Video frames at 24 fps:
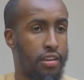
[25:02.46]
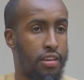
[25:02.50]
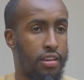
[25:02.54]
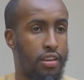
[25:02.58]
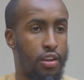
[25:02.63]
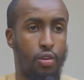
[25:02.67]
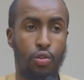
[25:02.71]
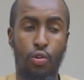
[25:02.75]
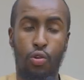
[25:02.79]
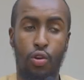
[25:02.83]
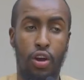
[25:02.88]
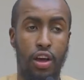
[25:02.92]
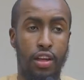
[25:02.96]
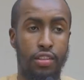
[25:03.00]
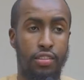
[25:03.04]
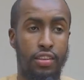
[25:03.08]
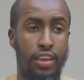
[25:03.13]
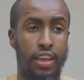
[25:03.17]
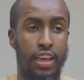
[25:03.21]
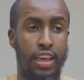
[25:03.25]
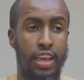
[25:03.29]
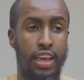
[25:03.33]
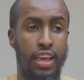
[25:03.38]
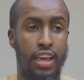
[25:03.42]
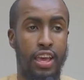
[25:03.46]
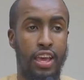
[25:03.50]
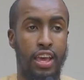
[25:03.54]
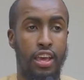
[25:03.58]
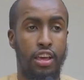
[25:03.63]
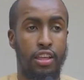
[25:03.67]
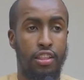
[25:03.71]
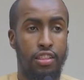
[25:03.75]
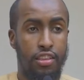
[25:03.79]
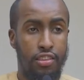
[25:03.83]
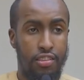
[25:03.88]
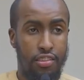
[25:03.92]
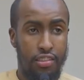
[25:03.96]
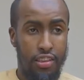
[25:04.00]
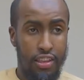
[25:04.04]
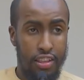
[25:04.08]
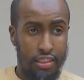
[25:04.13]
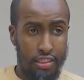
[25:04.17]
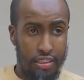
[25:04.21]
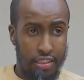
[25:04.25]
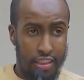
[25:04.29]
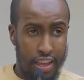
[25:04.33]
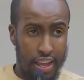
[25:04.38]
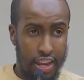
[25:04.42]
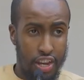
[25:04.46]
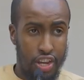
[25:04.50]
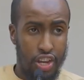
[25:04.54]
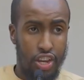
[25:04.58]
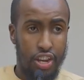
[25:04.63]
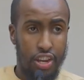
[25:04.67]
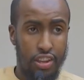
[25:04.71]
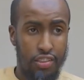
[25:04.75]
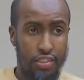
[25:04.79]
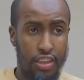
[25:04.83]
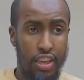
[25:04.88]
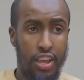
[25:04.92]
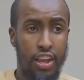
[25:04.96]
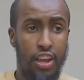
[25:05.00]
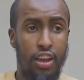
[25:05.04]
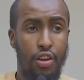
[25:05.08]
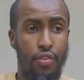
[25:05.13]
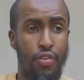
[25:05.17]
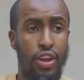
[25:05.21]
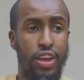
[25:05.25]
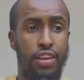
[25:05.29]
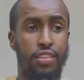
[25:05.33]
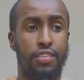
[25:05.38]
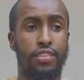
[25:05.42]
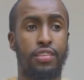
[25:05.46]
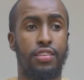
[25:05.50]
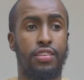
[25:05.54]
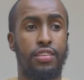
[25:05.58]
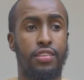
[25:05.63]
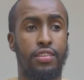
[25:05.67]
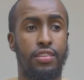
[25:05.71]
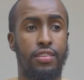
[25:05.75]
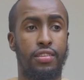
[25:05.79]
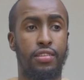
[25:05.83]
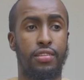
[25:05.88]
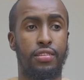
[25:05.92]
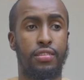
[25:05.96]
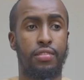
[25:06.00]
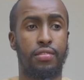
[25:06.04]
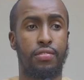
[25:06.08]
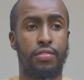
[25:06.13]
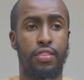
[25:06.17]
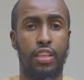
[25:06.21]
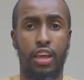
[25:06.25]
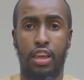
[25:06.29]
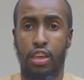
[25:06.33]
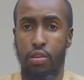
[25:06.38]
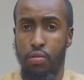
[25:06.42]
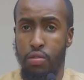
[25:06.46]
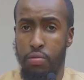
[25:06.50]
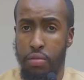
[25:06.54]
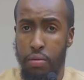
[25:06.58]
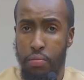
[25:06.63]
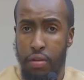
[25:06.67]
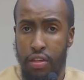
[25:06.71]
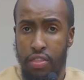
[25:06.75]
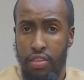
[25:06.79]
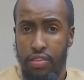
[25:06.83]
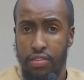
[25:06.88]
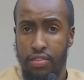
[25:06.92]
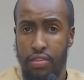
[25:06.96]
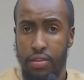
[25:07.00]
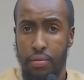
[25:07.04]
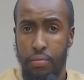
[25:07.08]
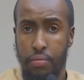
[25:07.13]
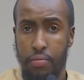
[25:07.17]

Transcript: No, you can't. This intention is incorrect. Are you with me, brothers?